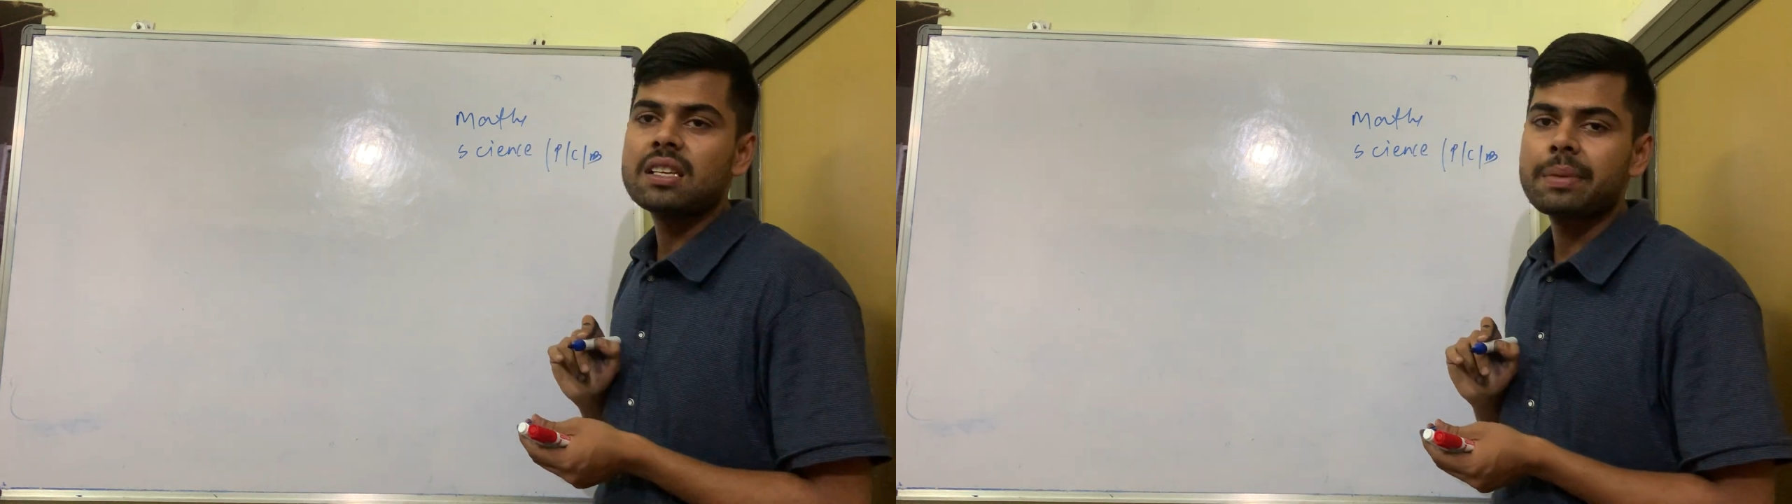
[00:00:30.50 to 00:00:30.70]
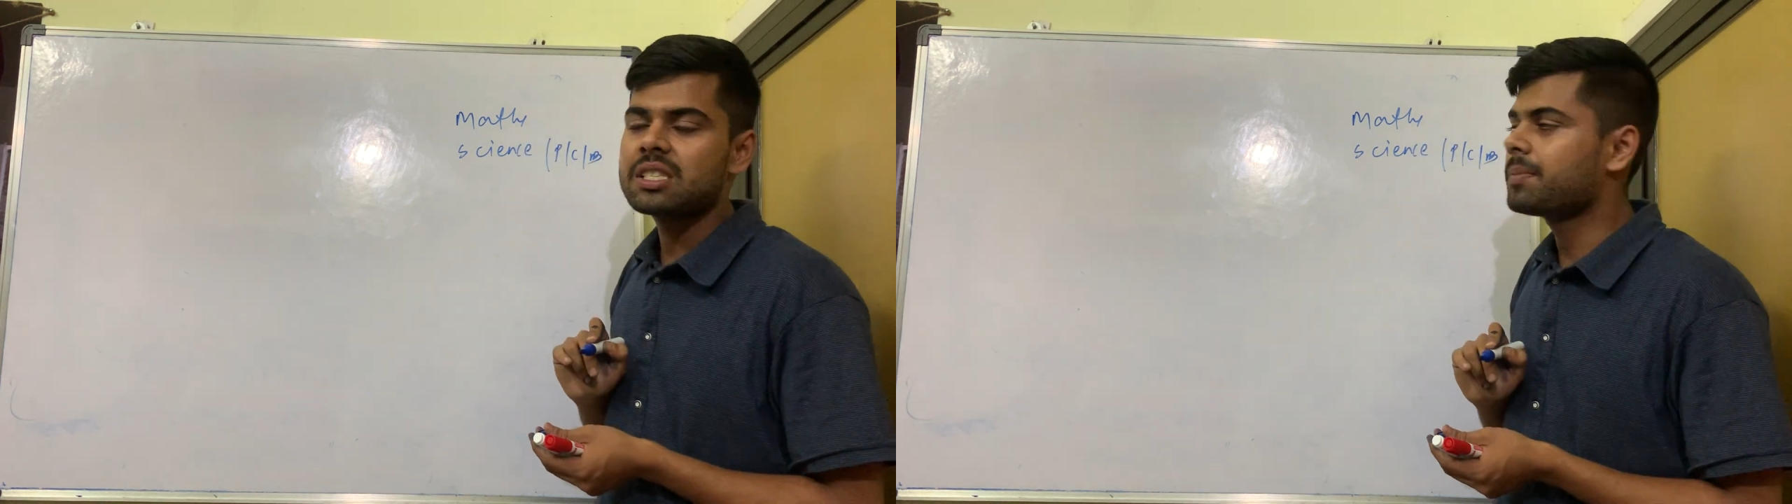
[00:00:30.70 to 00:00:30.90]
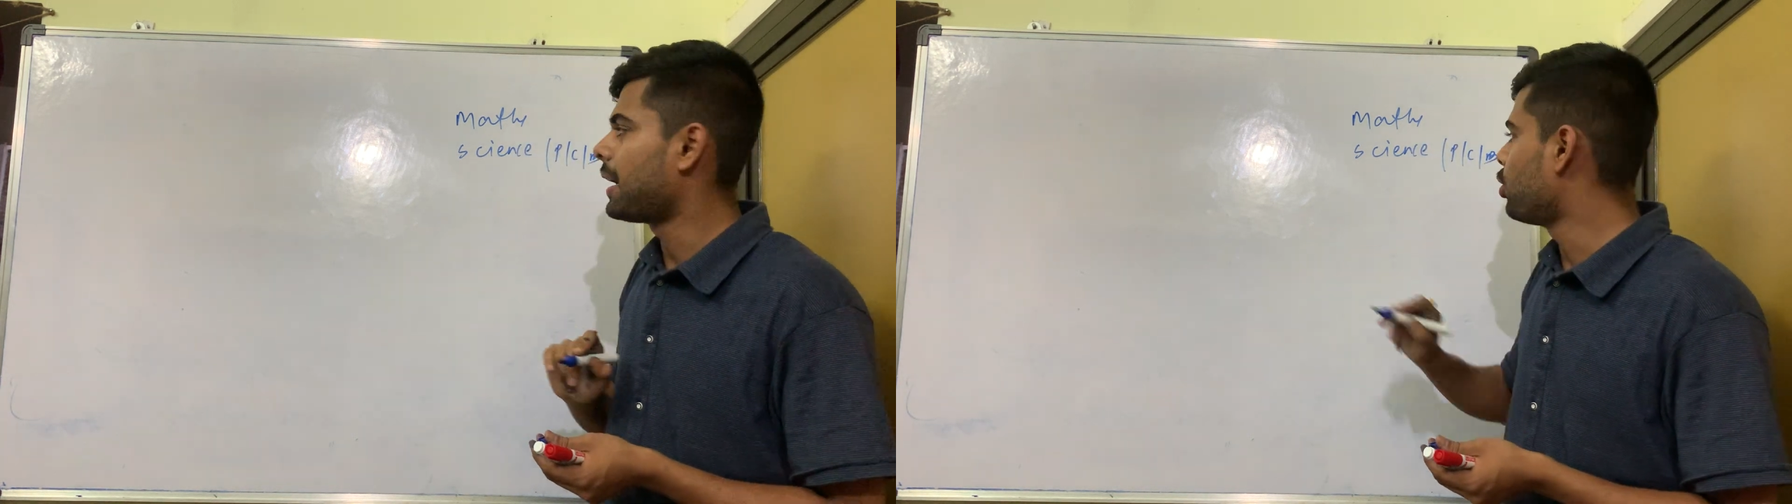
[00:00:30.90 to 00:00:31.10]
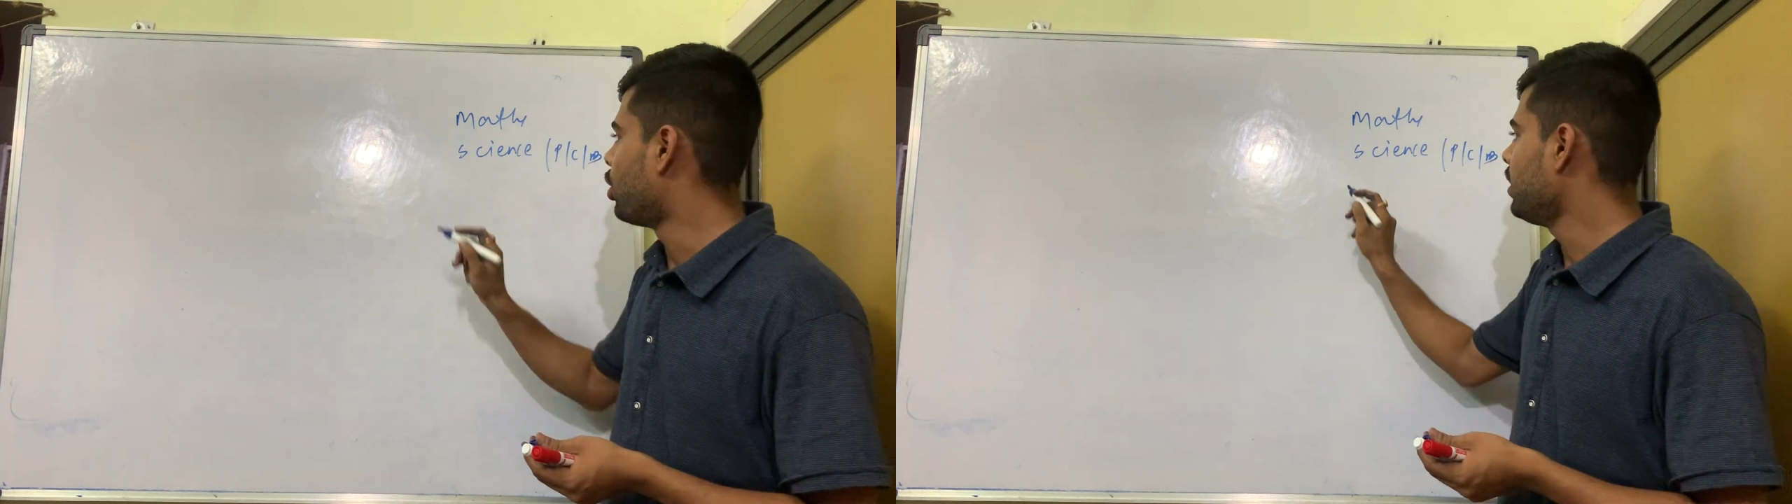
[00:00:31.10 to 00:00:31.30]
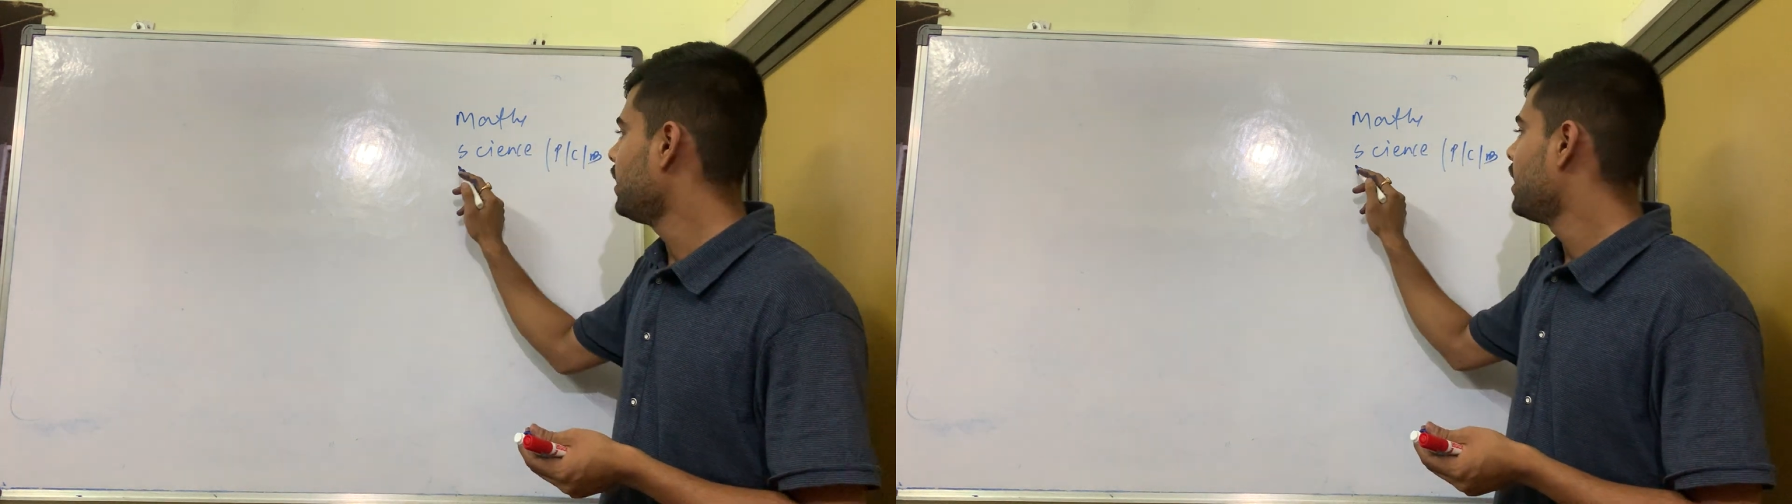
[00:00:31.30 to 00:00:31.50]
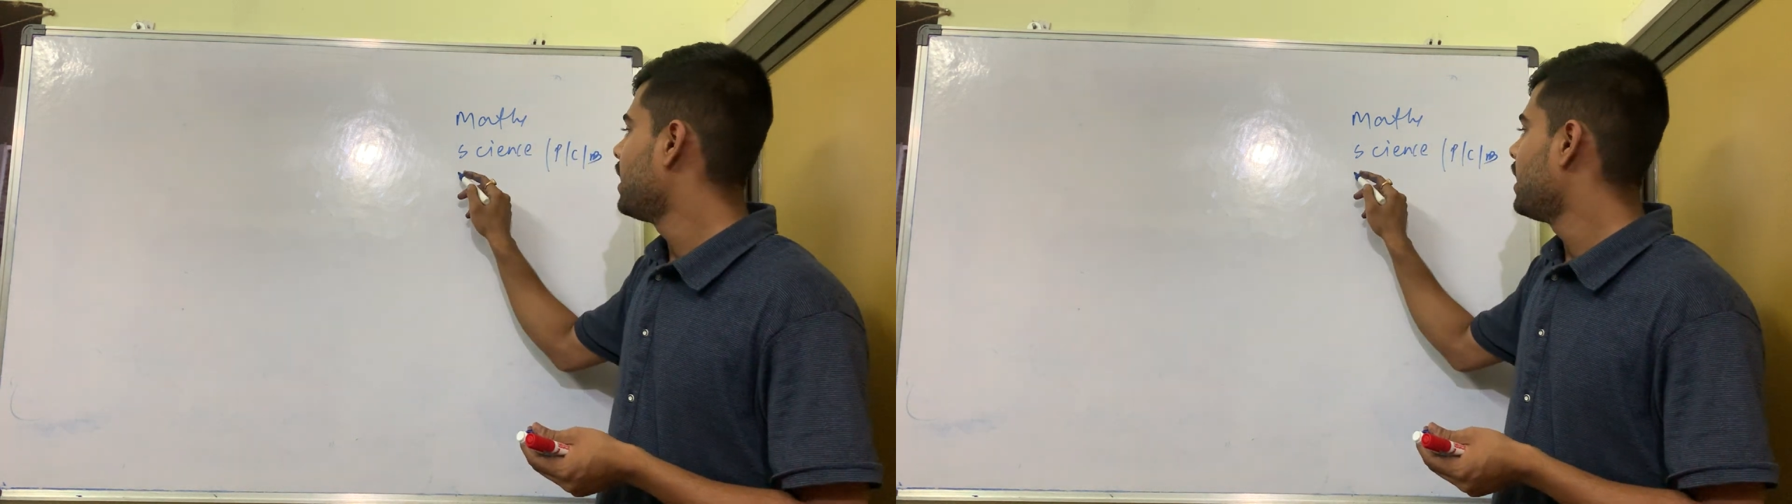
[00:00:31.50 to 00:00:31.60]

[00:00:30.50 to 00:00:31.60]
chemistry, bio, all,